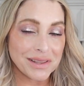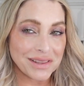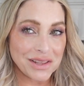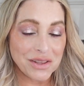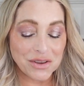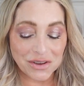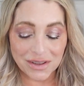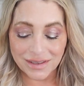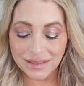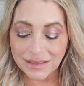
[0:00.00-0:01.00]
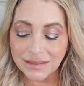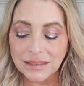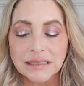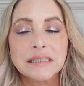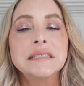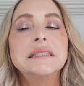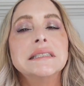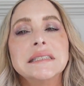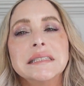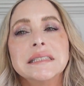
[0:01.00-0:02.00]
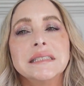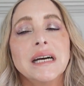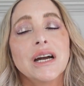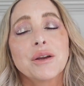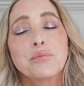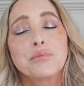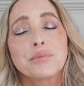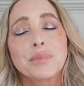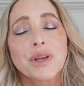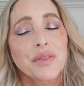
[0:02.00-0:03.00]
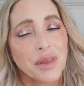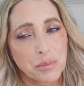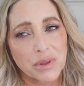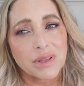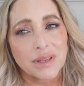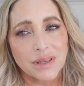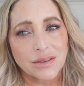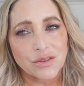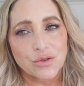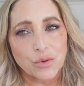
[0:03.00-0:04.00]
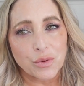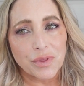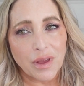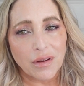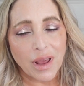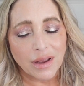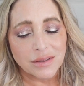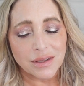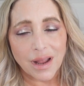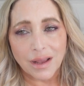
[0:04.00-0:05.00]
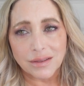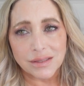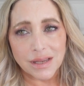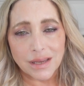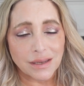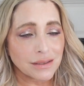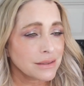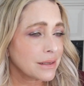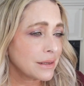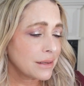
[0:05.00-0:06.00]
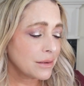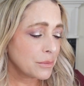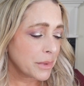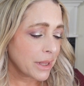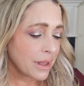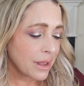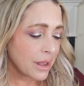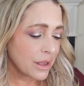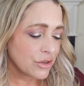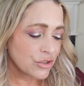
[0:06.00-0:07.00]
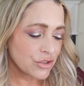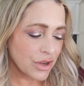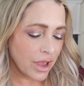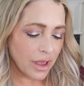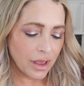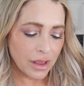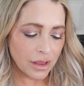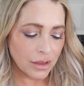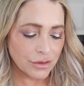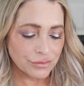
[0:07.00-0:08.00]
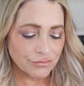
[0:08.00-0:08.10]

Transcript: really good. Could they please do it without octinoxate? Oh my gosh, I